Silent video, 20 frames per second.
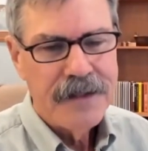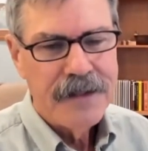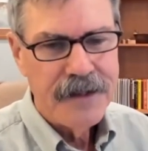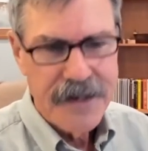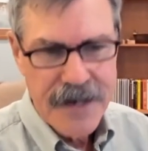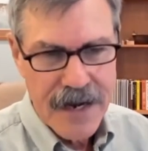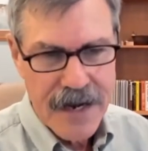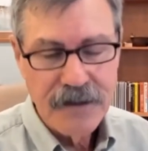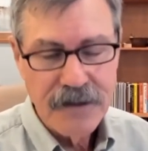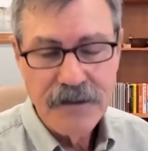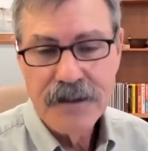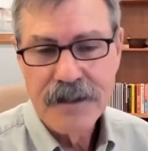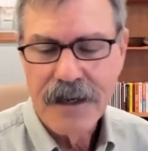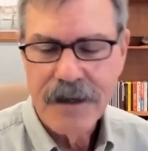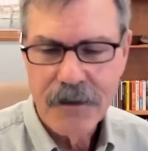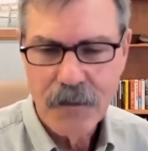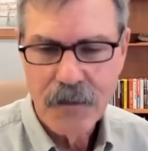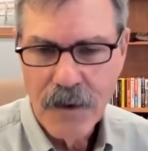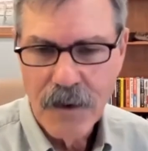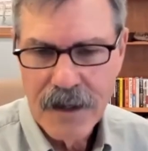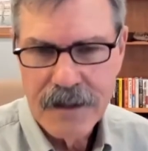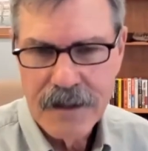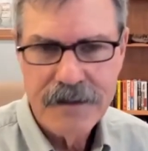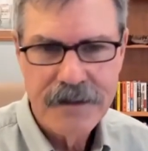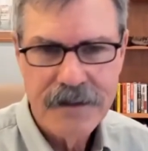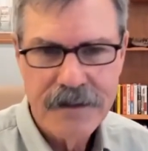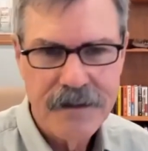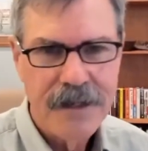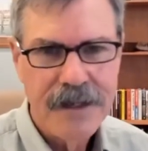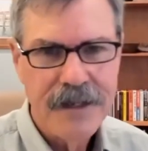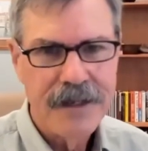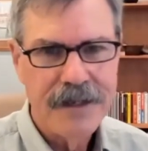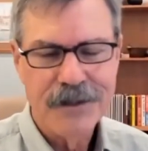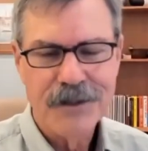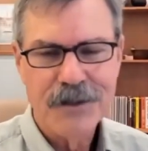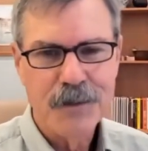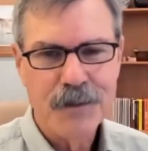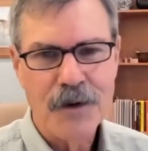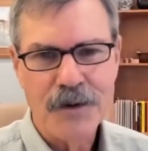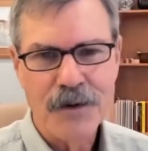The downside was in
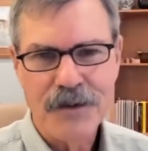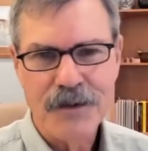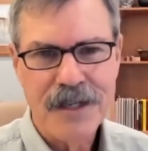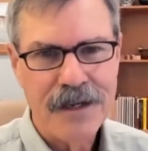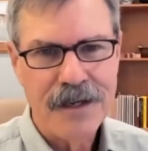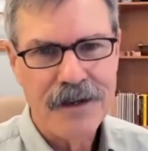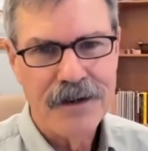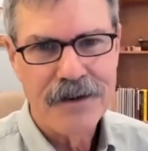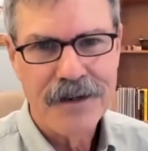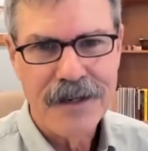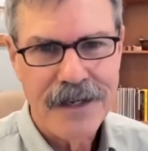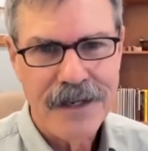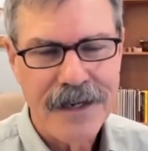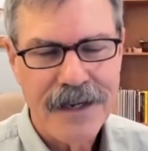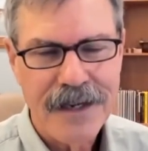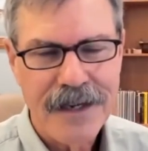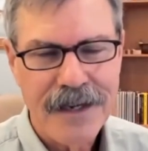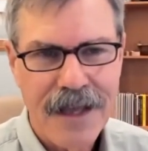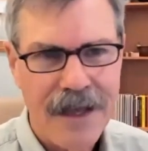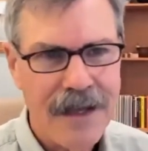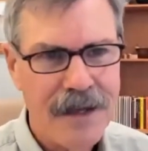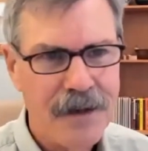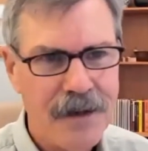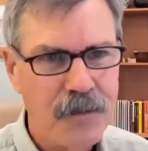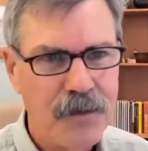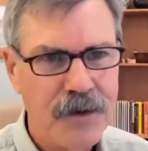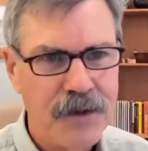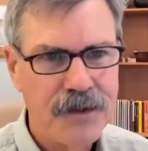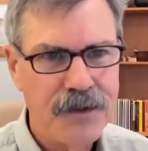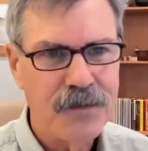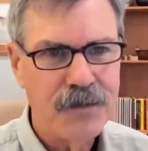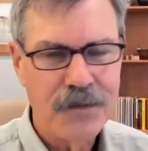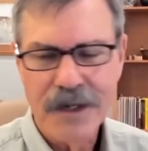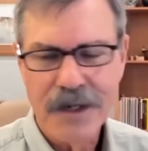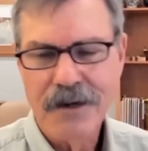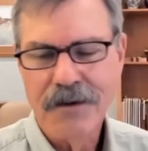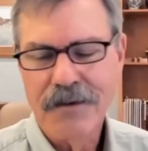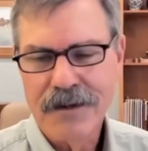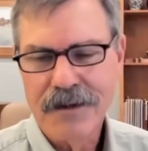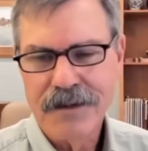a small town, it came with
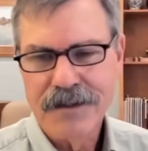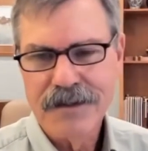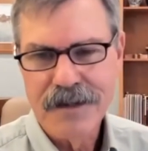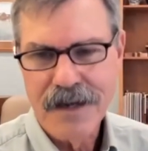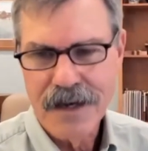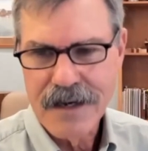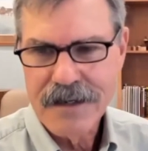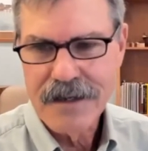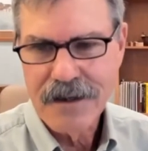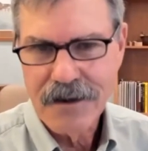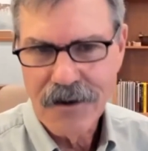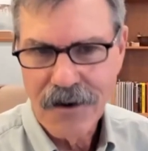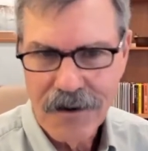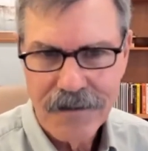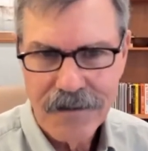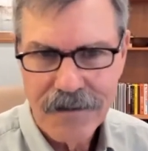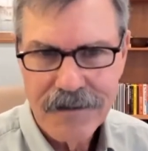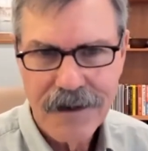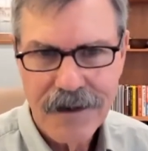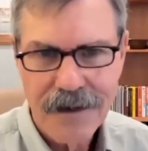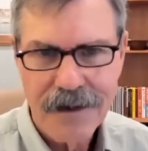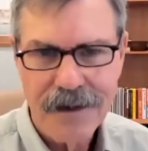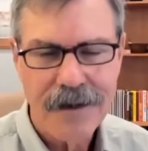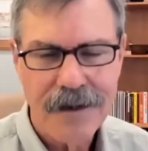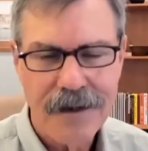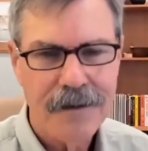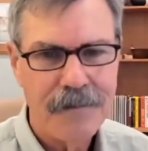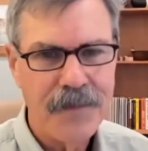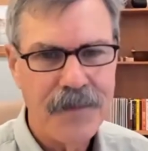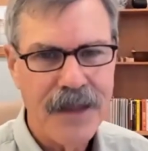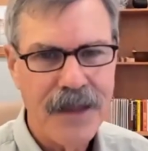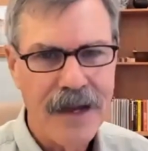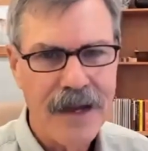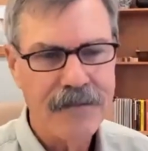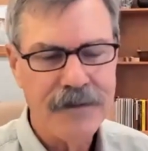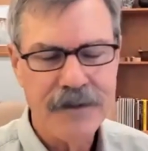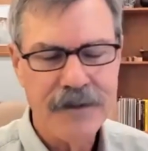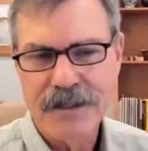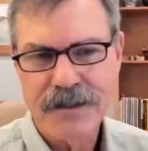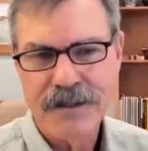rigorous night call. Um,
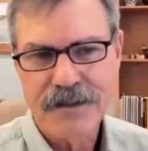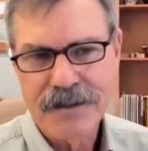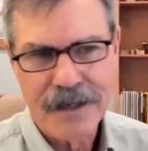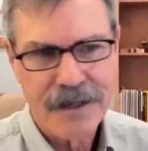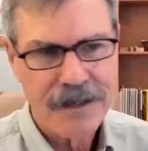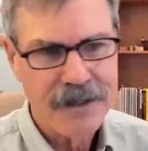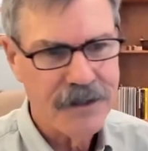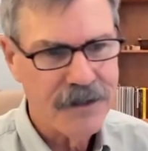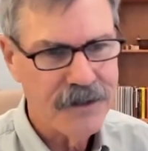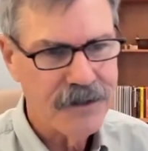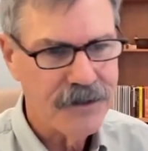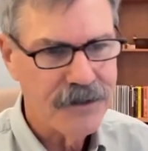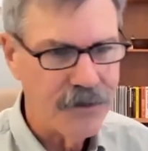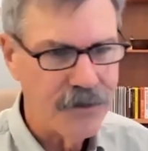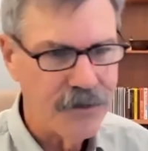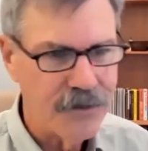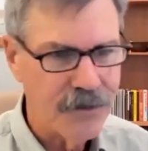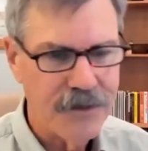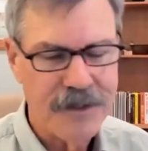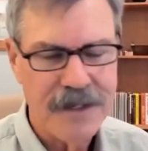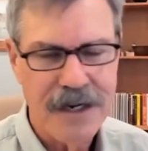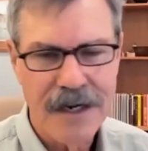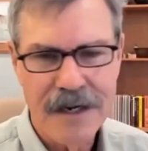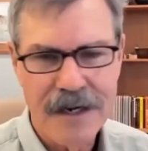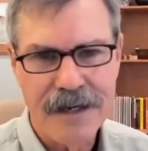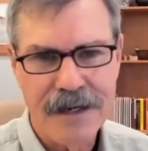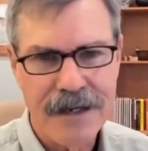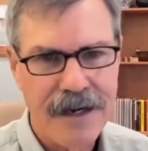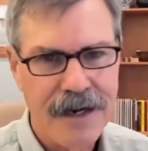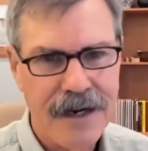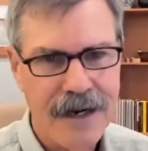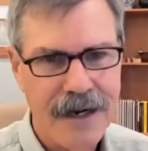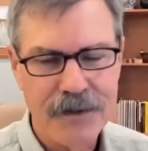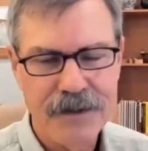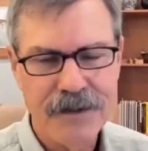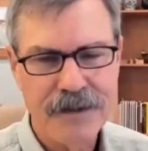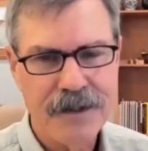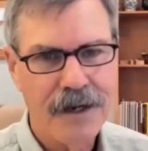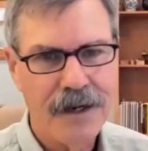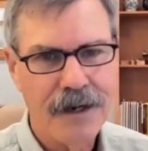every second to third night, I
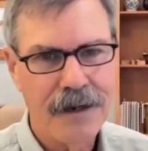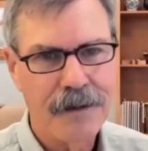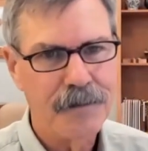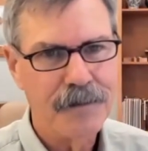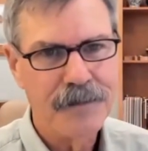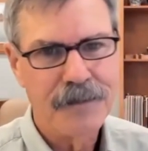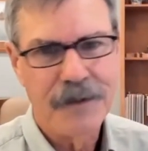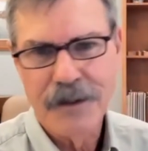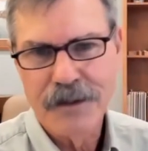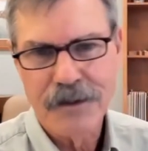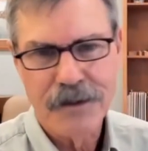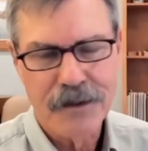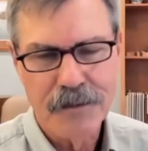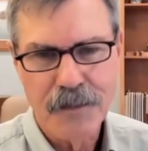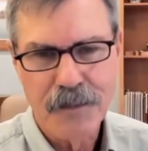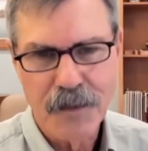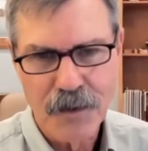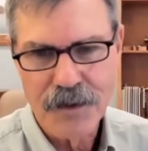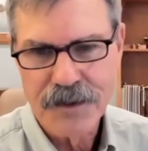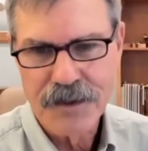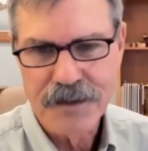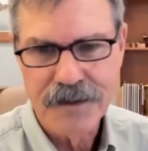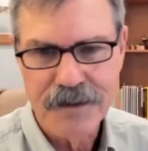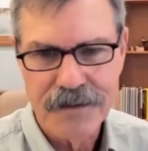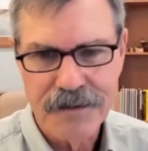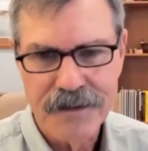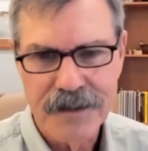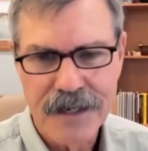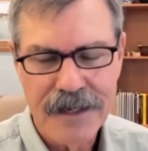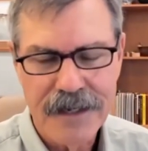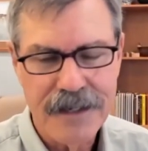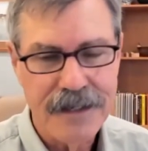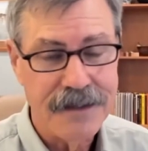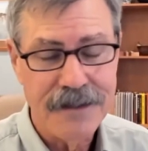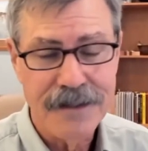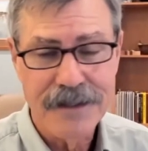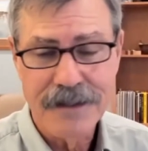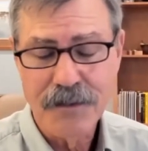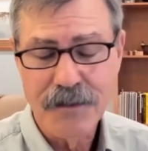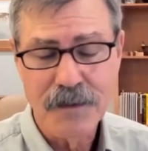was up a good portion of the night.
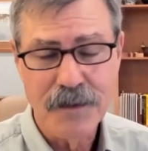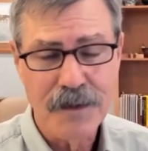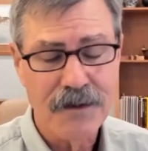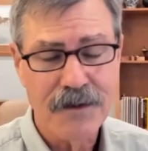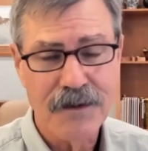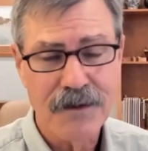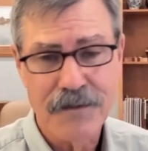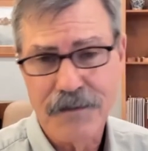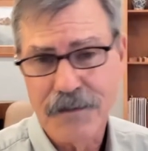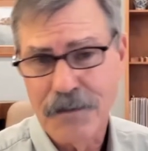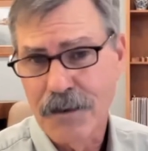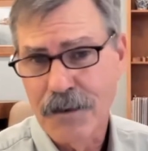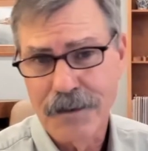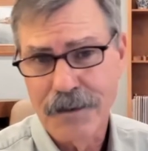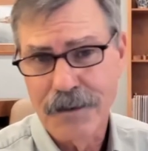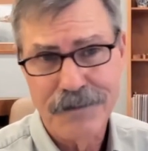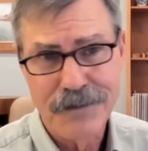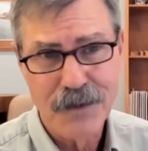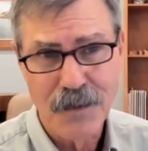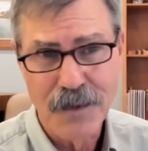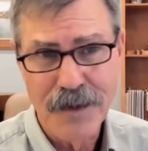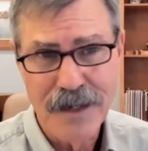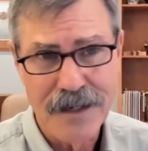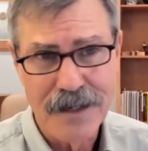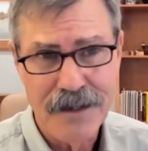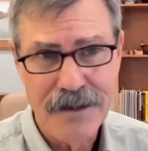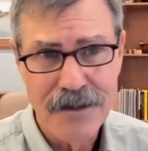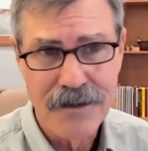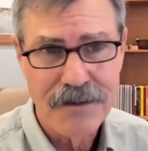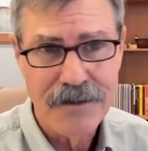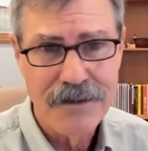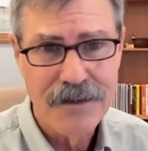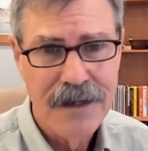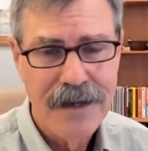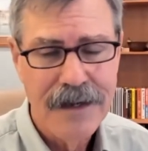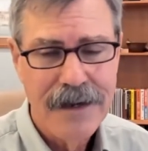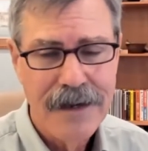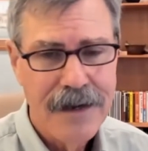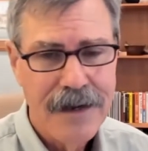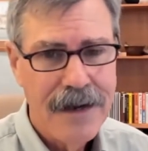And this went on for 20 years.
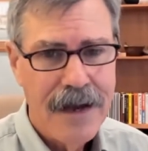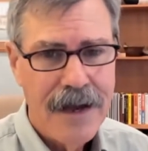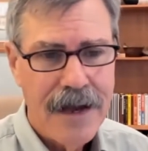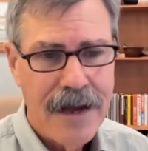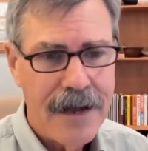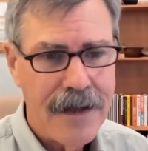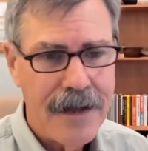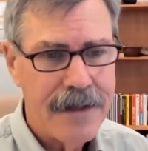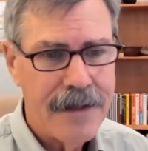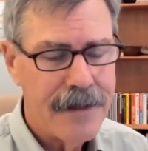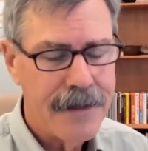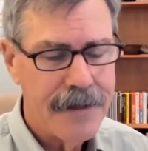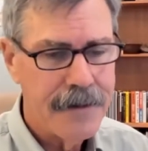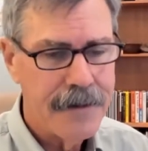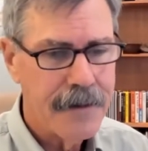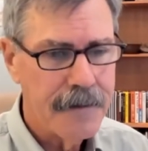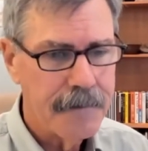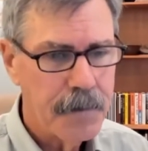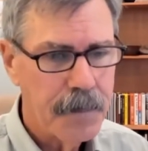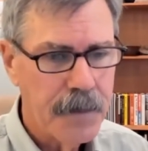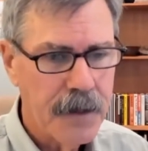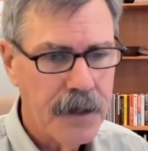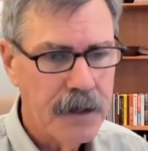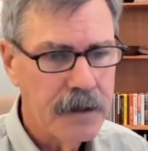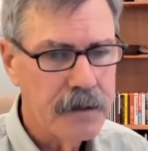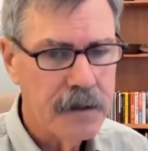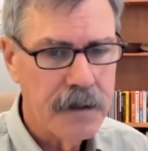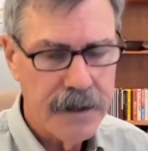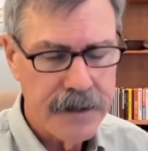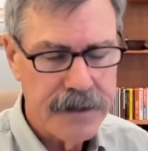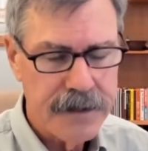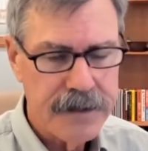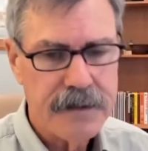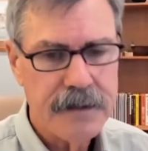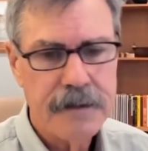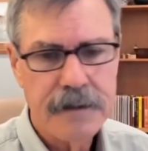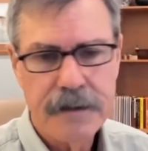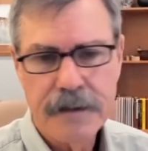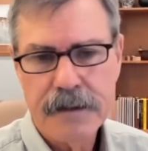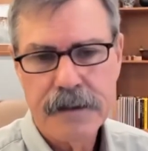And
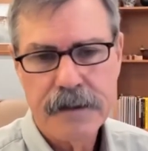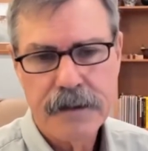late